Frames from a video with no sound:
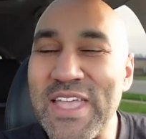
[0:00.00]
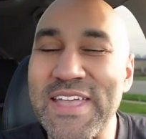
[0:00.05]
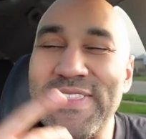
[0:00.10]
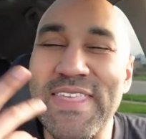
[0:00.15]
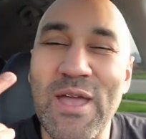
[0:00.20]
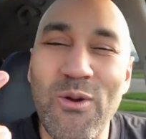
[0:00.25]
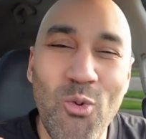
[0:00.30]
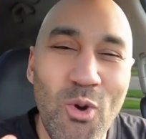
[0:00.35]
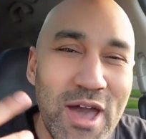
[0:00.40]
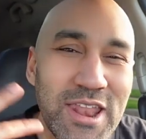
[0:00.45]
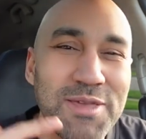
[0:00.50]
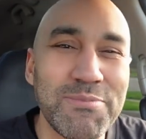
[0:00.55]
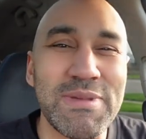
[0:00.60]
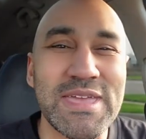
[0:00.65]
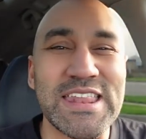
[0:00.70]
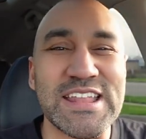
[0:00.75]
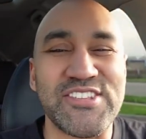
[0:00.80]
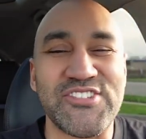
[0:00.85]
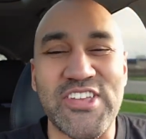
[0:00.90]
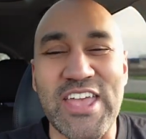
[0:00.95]
and they wanted
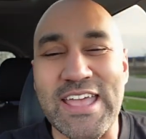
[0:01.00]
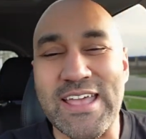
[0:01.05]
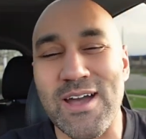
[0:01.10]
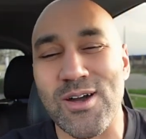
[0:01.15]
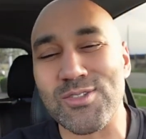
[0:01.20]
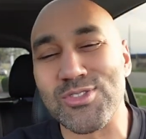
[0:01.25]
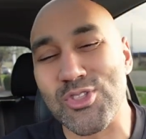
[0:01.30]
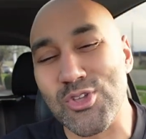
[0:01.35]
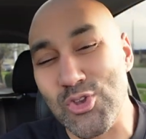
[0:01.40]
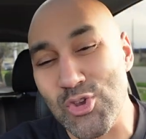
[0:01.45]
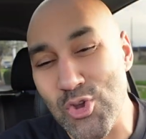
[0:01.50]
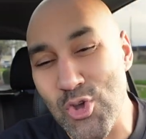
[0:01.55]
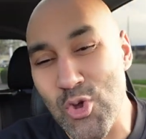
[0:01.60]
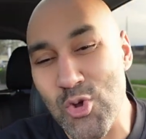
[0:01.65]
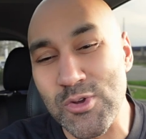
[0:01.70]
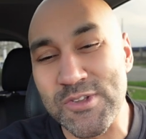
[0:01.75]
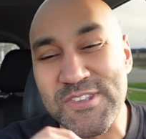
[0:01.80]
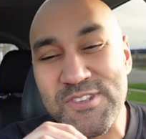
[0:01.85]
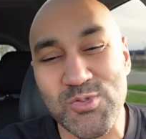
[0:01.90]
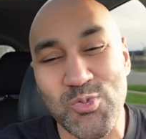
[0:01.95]
me to check out the
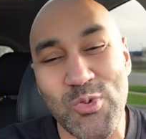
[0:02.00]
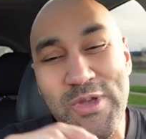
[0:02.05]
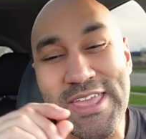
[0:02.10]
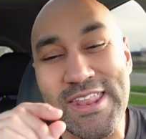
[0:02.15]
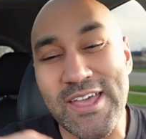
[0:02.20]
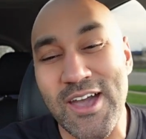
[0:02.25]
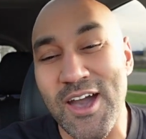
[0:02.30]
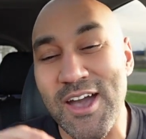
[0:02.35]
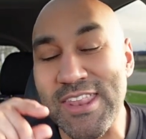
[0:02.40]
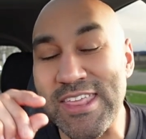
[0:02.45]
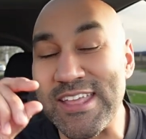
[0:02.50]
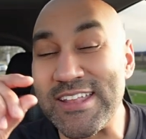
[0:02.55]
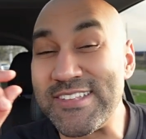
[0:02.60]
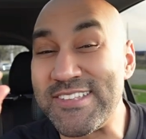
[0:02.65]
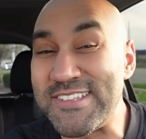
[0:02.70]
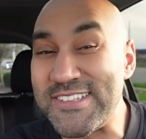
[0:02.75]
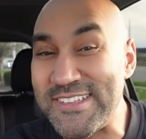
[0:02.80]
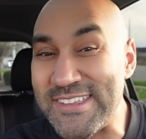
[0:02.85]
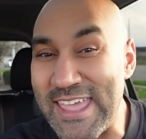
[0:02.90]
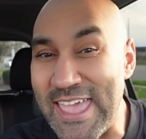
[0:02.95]
new sweet onion
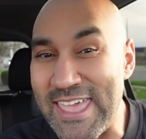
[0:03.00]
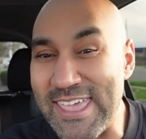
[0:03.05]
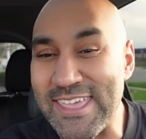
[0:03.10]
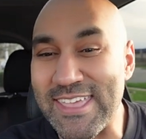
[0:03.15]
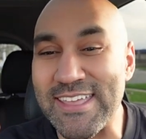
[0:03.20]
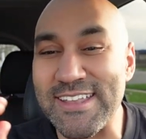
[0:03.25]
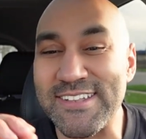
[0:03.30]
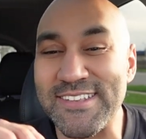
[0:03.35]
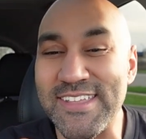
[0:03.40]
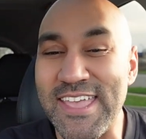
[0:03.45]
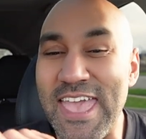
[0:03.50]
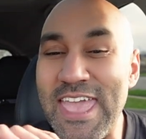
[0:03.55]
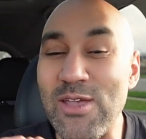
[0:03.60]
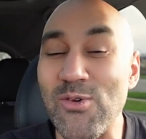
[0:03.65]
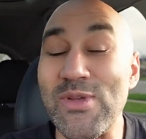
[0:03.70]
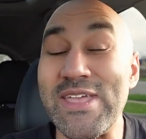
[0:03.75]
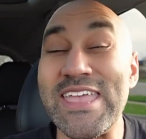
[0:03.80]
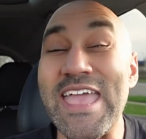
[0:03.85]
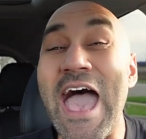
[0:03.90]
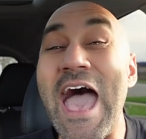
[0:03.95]
steak
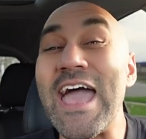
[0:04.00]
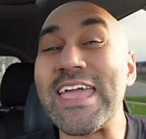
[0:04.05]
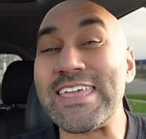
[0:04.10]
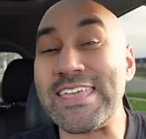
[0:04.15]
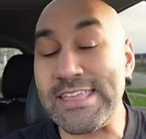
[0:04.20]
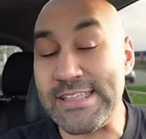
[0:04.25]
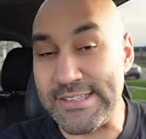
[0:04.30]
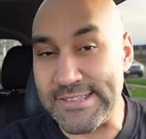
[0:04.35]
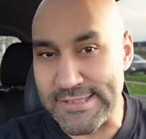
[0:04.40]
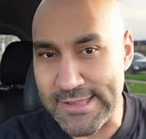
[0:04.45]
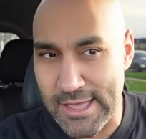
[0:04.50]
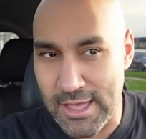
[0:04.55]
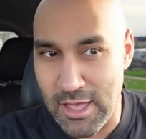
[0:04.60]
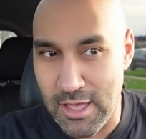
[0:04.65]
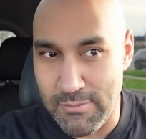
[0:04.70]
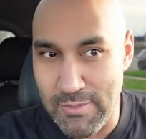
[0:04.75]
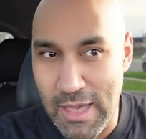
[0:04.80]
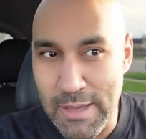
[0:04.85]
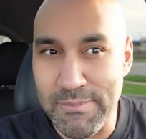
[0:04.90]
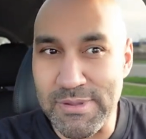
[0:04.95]
teriyaki
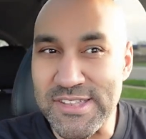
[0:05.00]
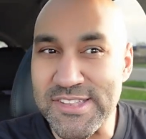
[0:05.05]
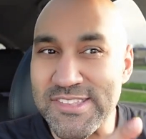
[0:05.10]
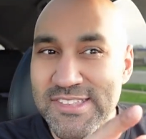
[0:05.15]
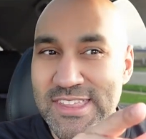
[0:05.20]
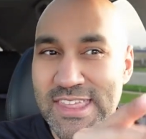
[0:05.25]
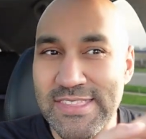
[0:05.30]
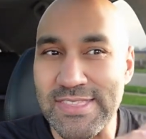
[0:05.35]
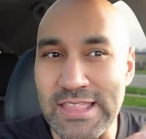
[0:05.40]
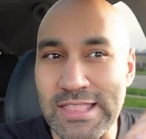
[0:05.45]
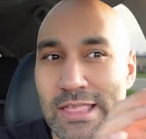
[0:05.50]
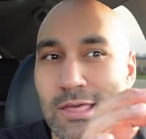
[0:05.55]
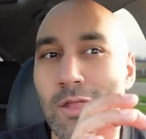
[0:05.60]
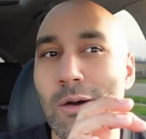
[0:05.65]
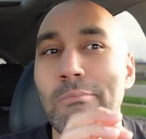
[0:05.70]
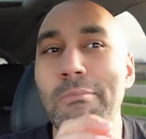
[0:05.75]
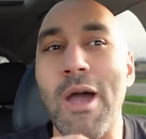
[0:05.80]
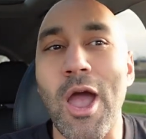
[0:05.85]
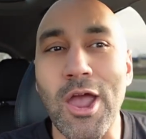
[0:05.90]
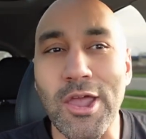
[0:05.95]
sub. I've been seeing the
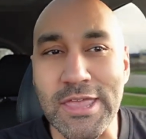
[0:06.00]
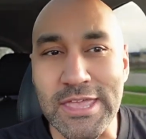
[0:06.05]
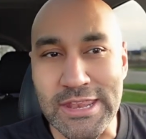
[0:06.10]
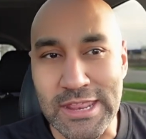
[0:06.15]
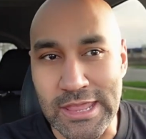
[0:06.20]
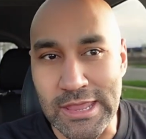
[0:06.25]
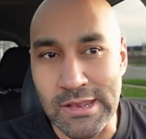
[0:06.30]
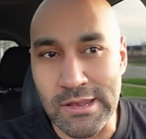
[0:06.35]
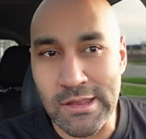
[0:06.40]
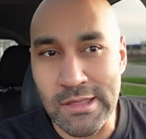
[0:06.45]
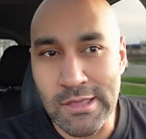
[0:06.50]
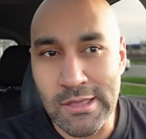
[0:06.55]
little marketing,